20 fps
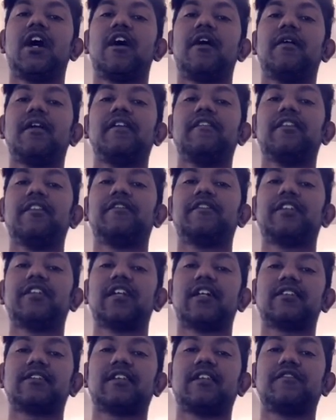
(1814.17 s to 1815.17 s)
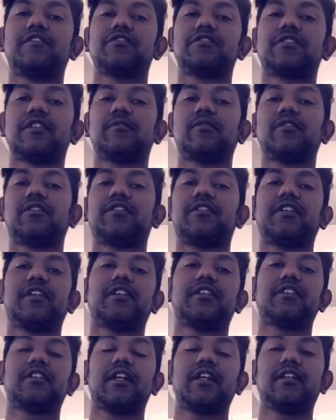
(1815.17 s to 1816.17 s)
Even if it does give you a stable
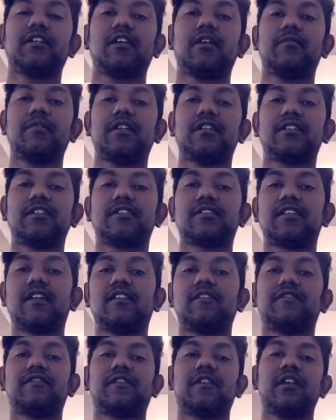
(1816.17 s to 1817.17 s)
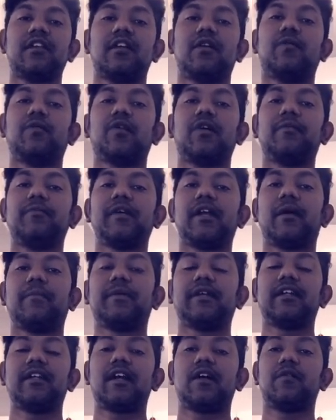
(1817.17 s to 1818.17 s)
career, the income in itself would be up
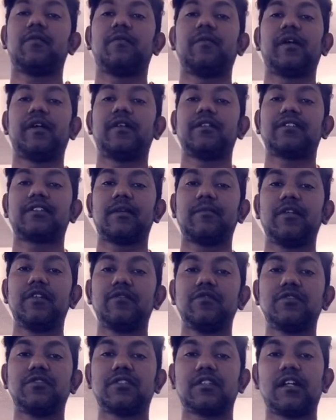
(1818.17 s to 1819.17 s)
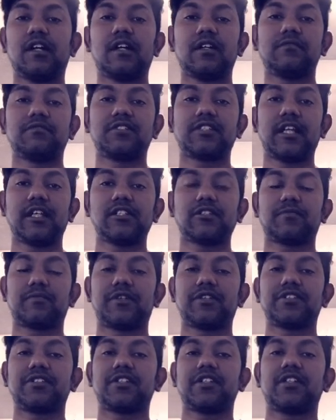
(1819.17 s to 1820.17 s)
and down. Where someone who's a
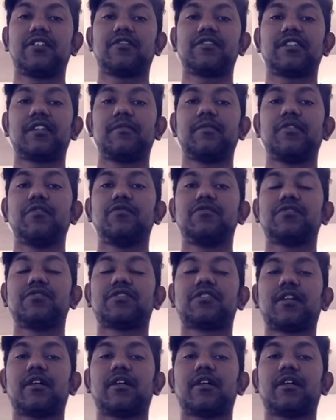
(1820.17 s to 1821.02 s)
salesperson, or someone who's